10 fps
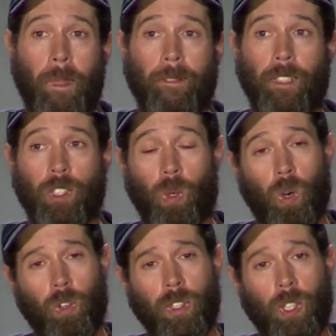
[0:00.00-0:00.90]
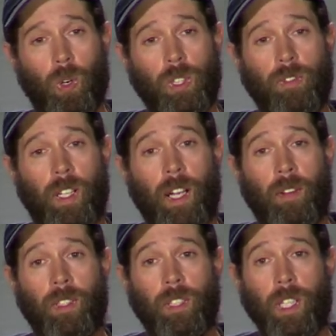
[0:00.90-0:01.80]
So over the course of our
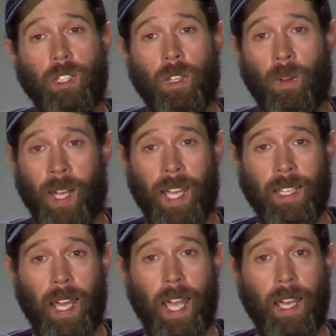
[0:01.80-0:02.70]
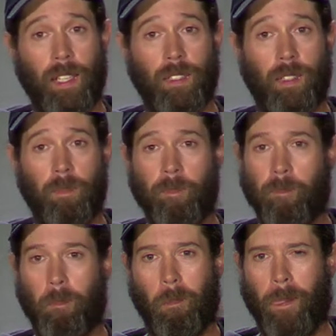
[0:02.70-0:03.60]
conversation, though, I had to ask.
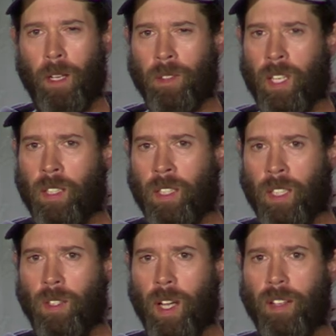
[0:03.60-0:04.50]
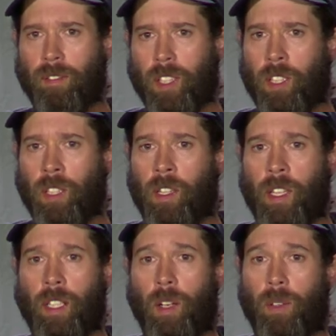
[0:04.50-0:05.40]
I was kind of like, you have a good
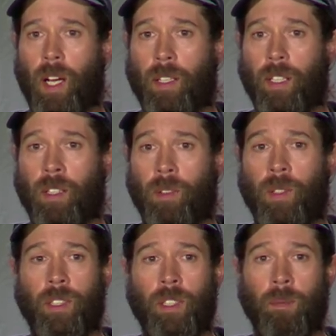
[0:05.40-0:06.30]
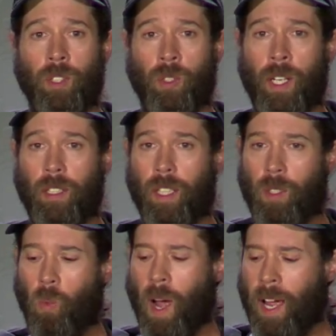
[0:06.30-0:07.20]
thing going on here. It really seems great. Like,
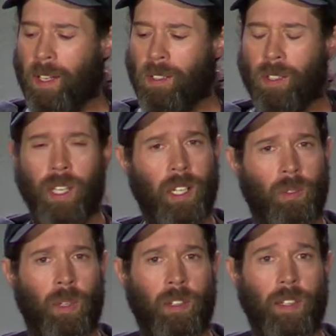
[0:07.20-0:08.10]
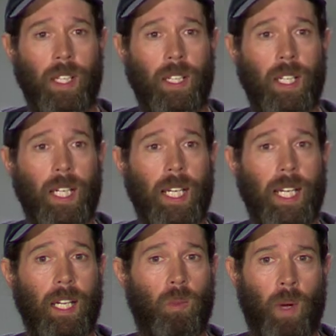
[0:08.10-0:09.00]
why are you getting rid of it?
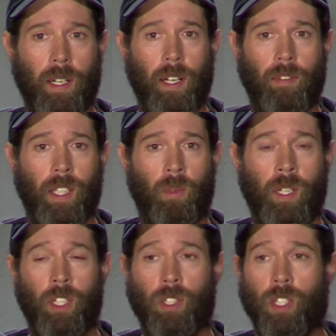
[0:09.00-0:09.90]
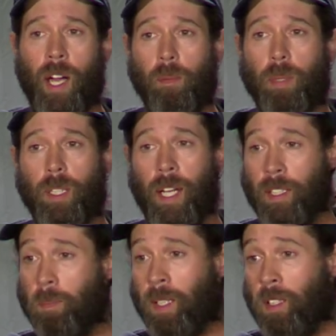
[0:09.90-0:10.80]
Why do you have to get rid of your shop? I
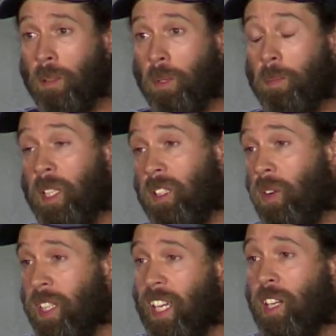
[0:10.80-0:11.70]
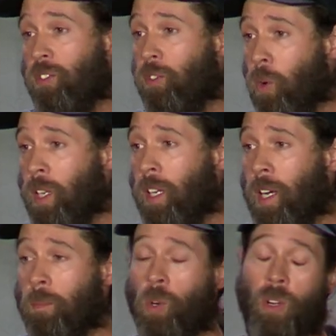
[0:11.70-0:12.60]
expected him to be like, oh, I can't afford it
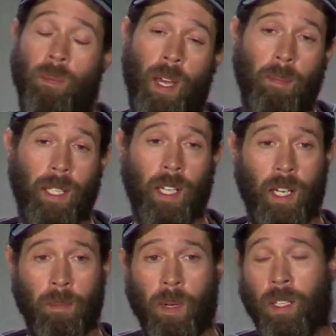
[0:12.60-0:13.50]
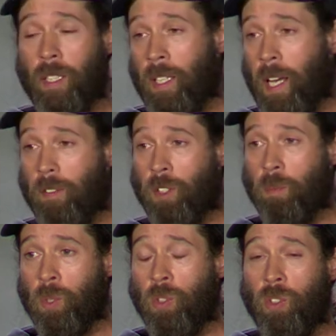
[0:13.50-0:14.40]
anymore. I'm not making any money. I have to
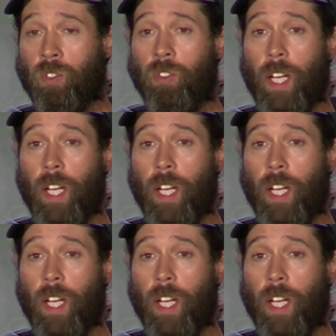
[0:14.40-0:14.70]
move.